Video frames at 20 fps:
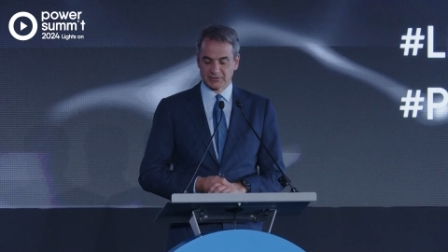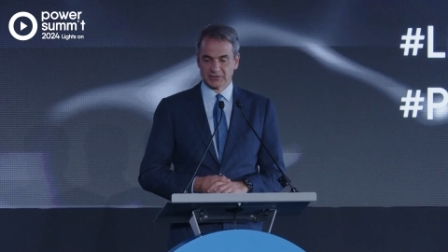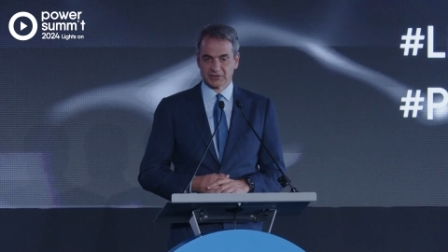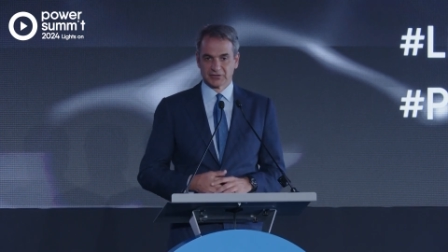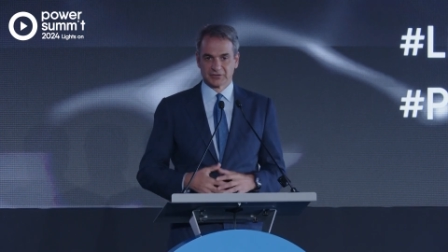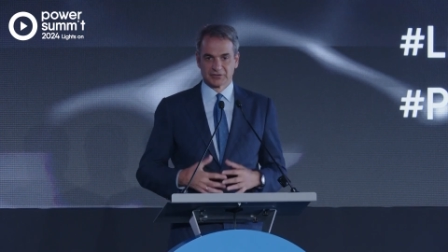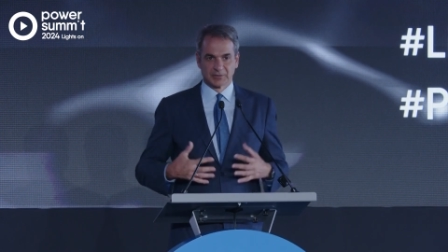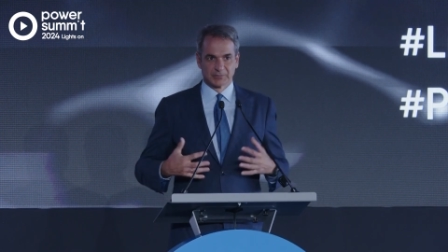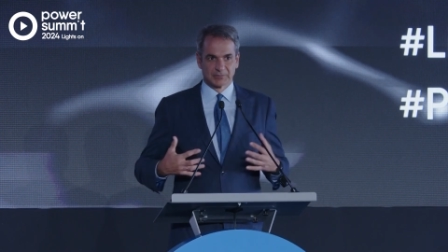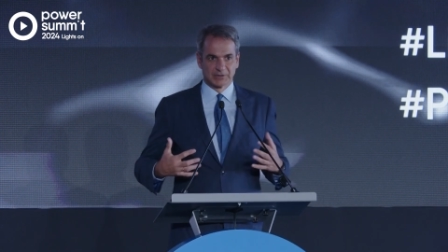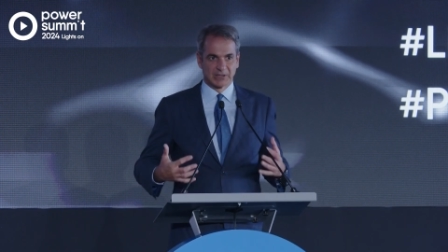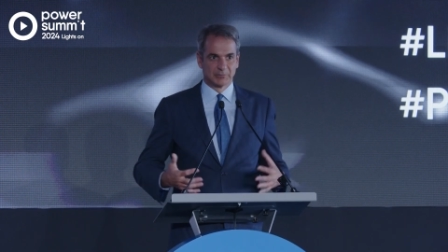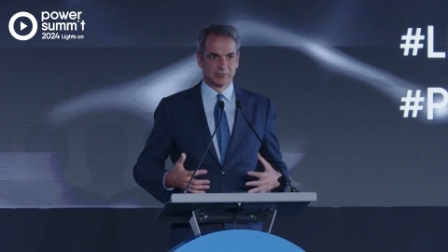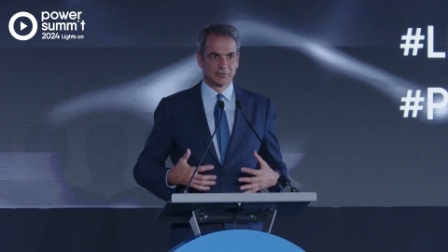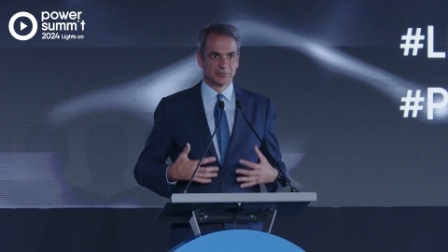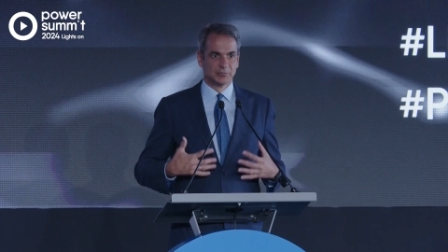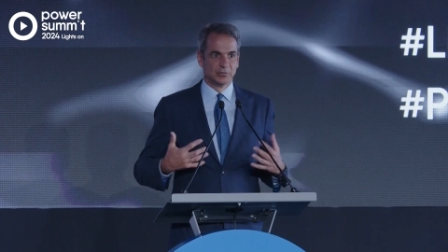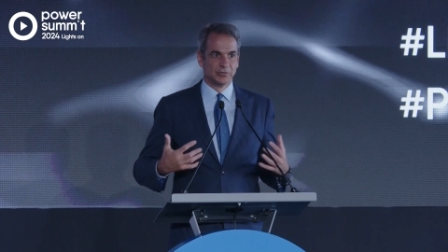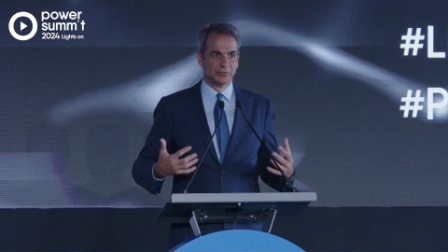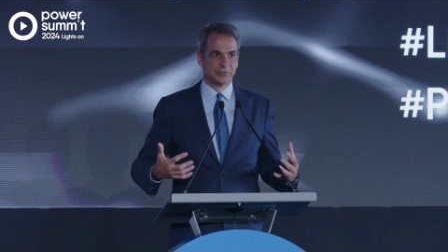sometimes
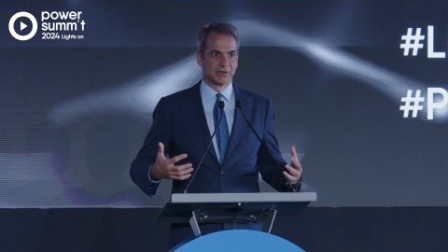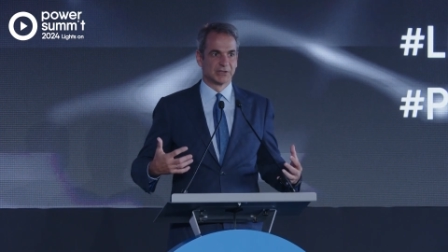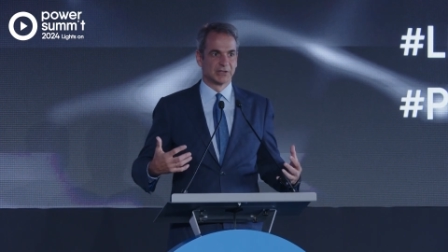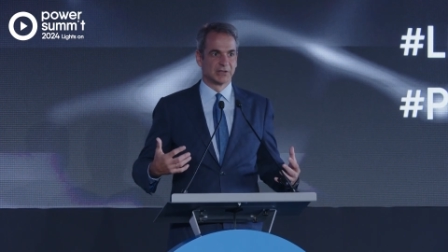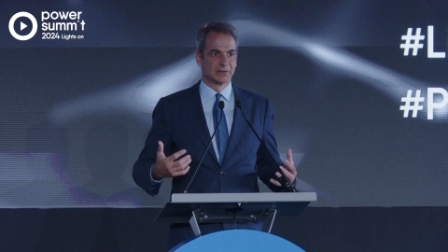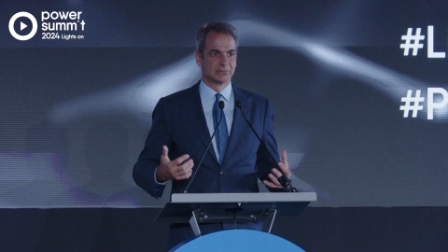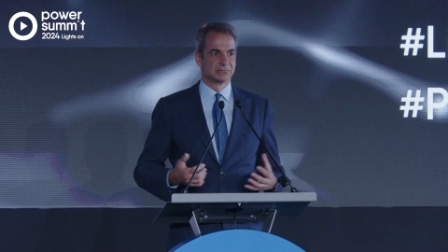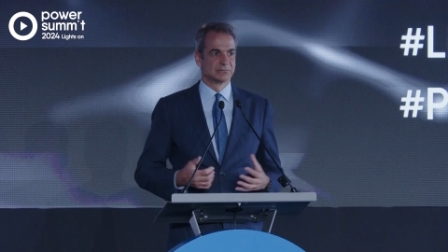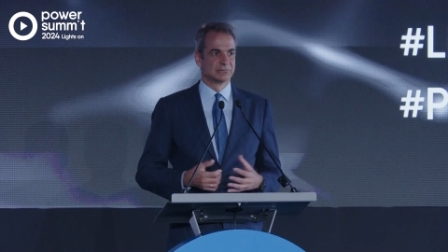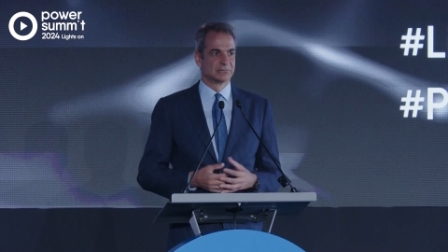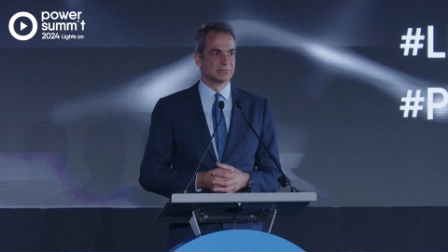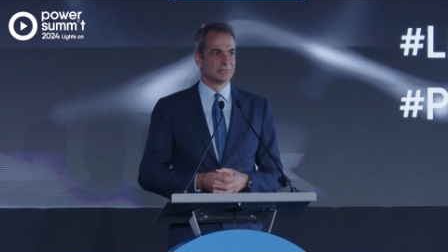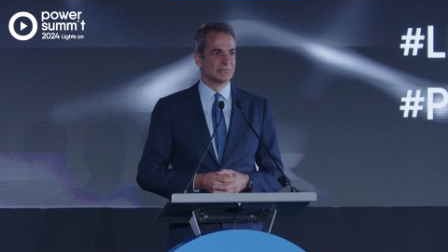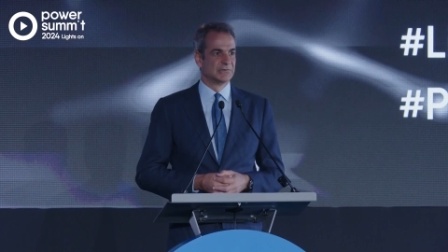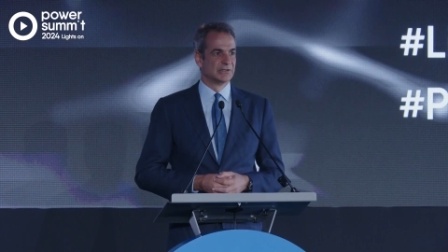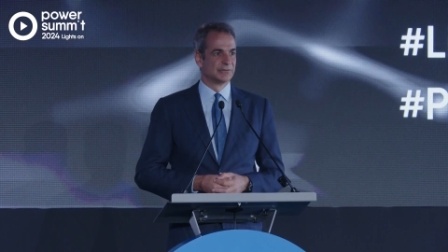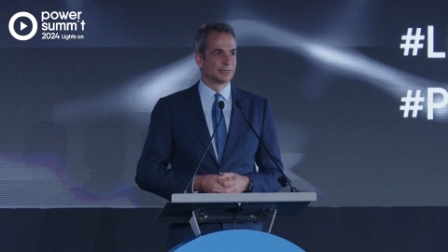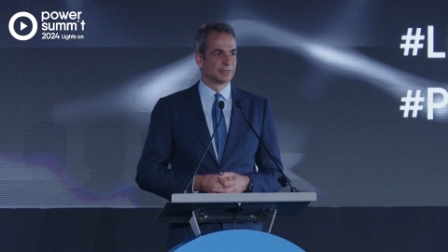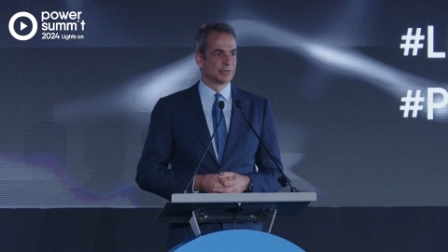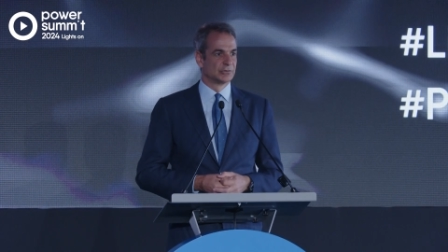move at a
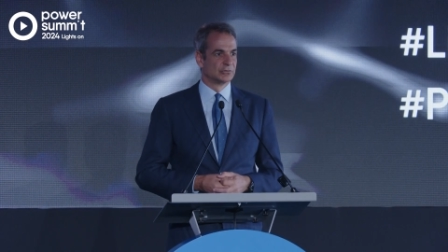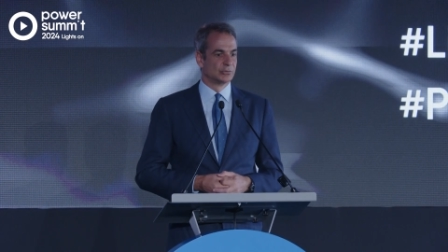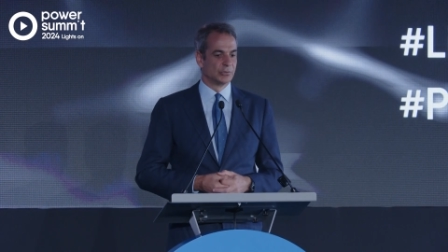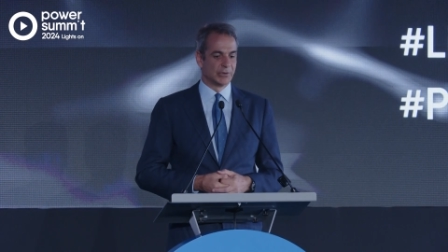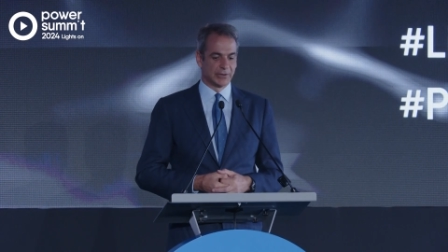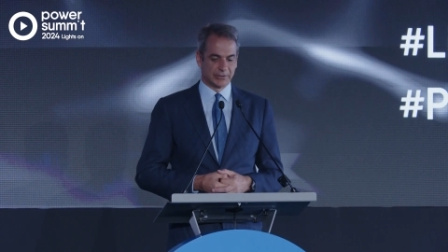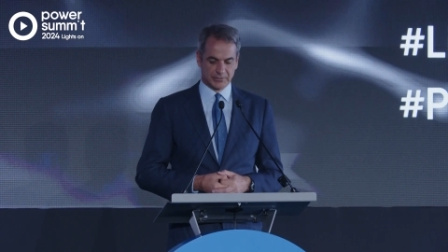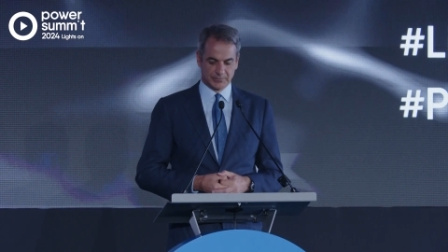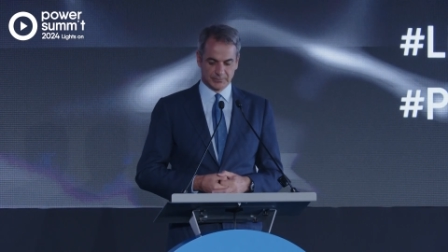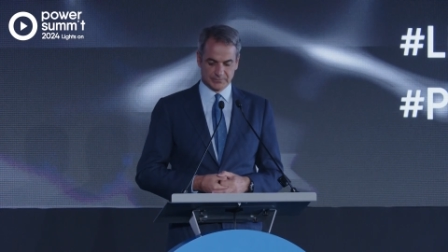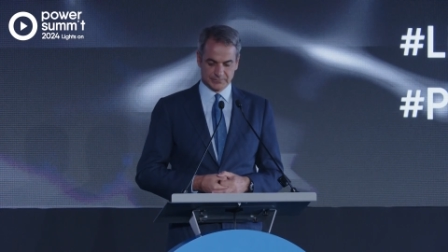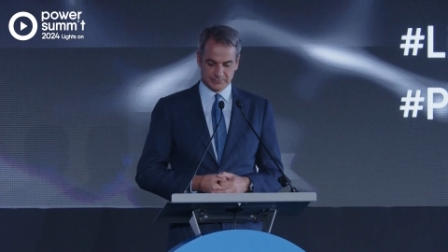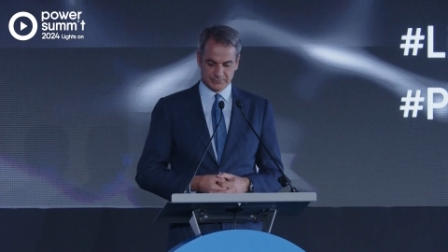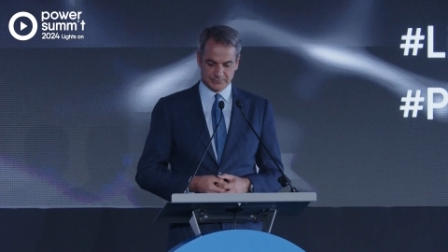different rhythm